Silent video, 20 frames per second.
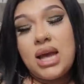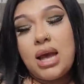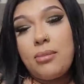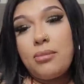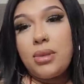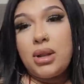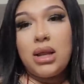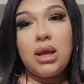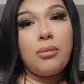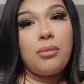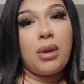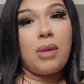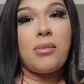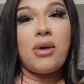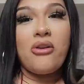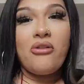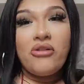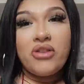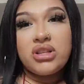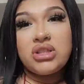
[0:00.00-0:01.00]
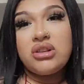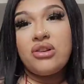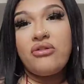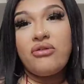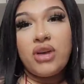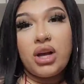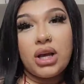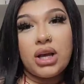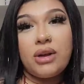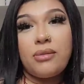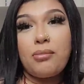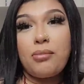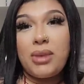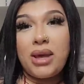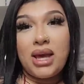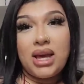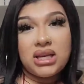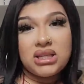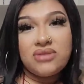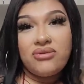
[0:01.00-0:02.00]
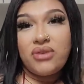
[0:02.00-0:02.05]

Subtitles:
And believe me, my fists are fucking big as